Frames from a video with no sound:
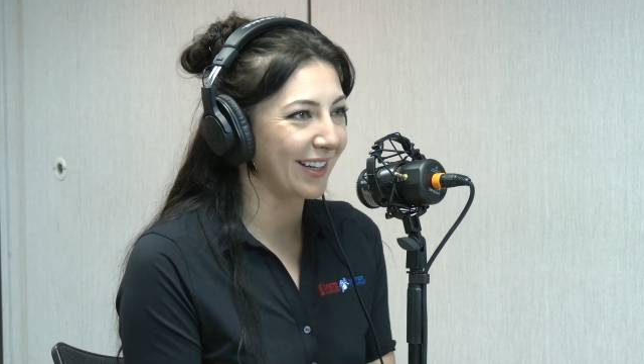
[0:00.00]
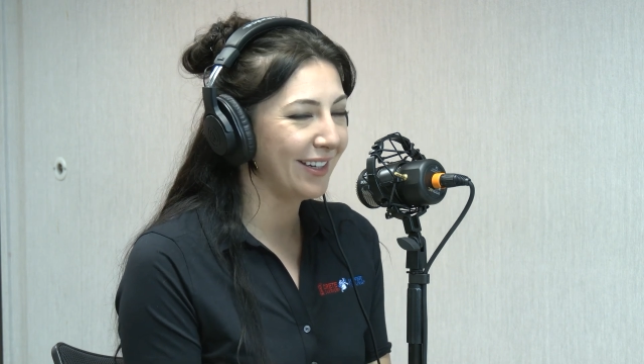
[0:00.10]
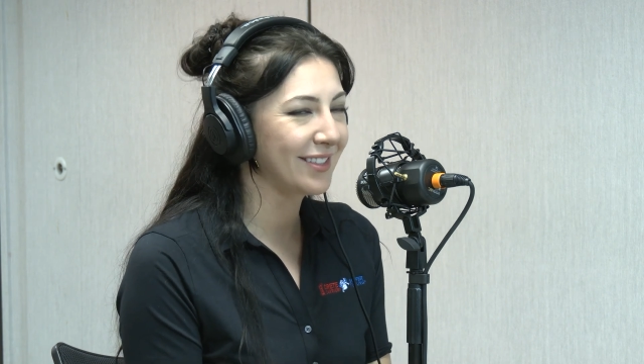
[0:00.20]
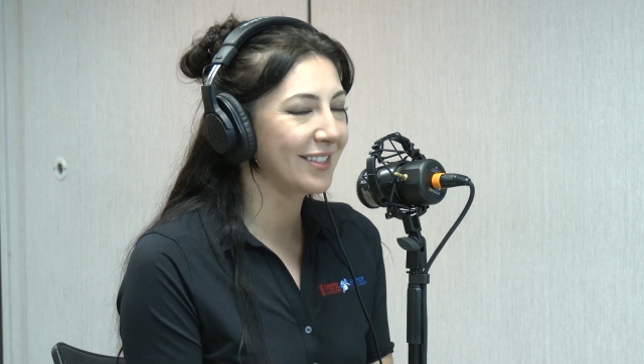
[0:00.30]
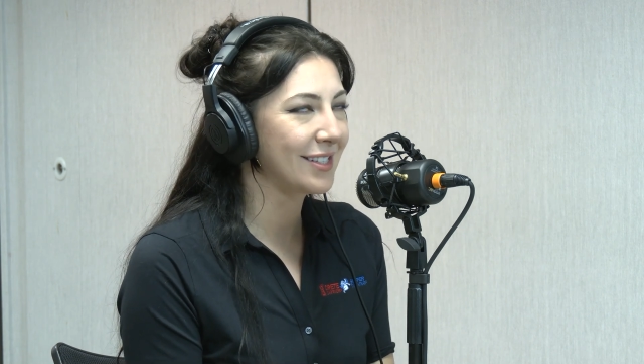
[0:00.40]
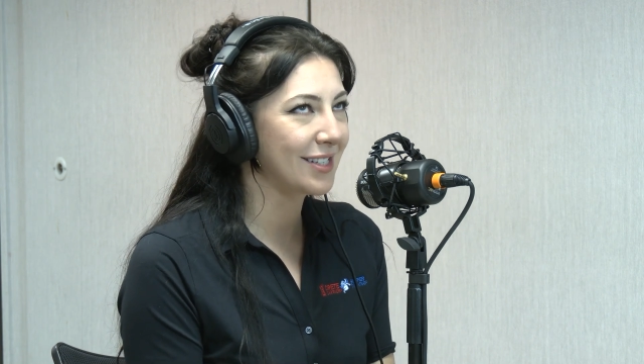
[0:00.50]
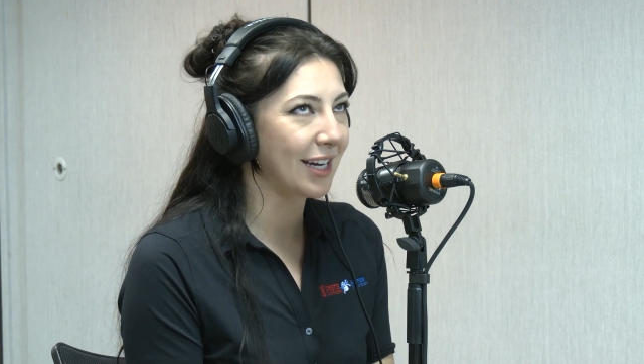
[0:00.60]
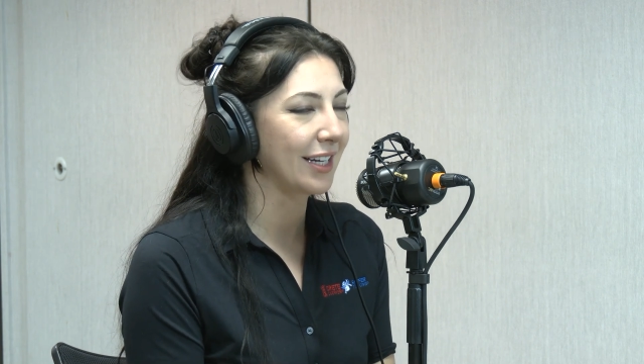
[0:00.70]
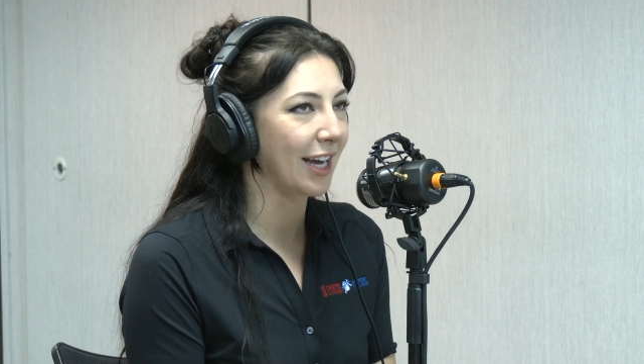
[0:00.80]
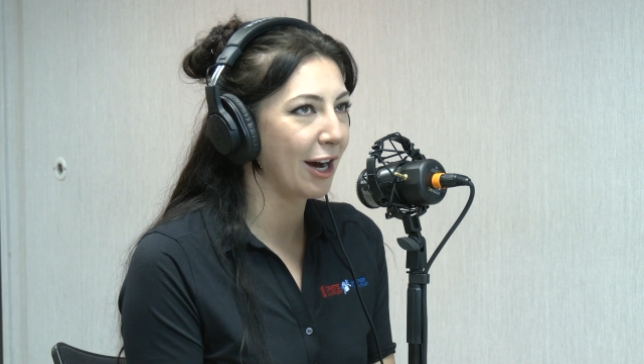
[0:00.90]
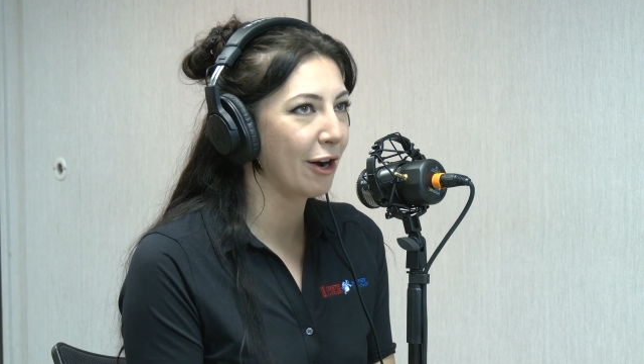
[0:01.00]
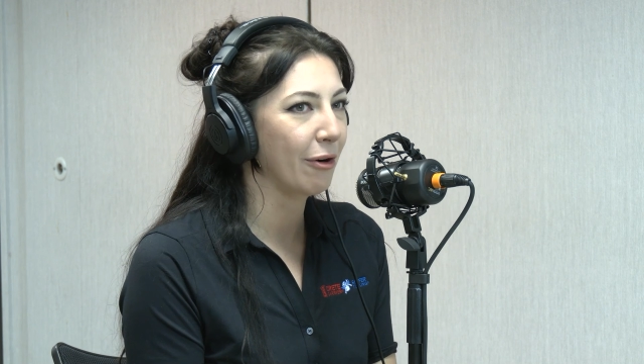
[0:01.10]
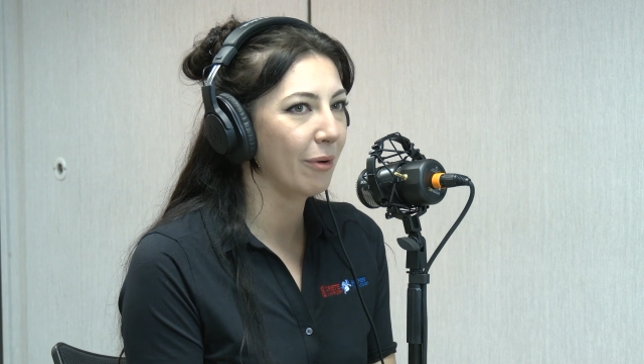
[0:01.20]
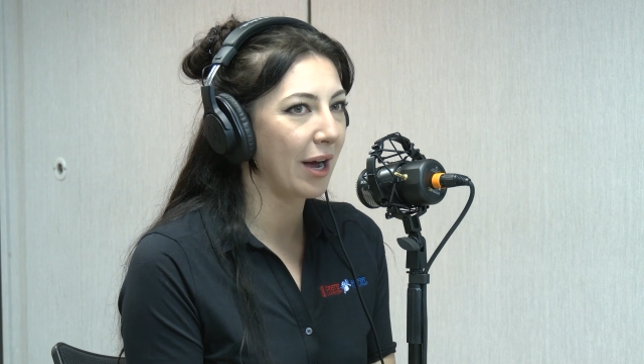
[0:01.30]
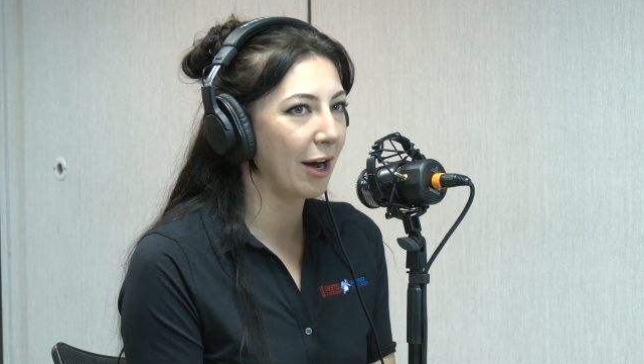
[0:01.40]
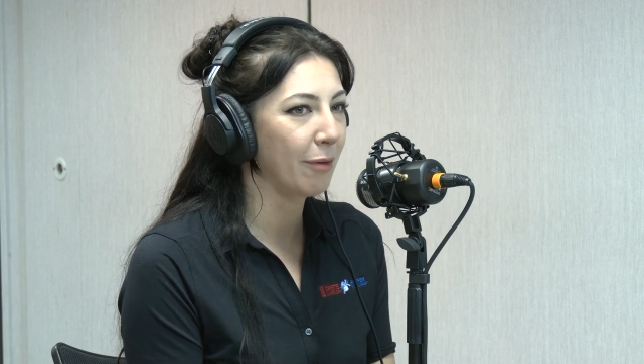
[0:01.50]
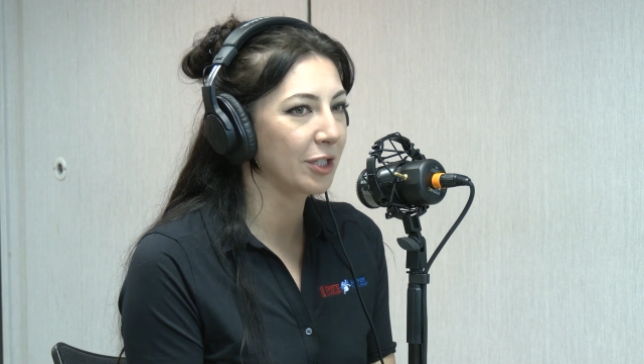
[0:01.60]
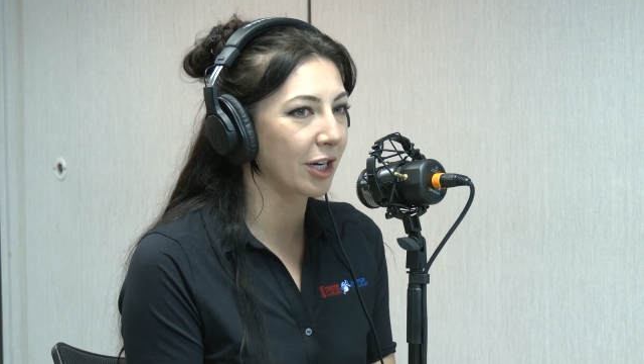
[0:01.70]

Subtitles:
It is insane how much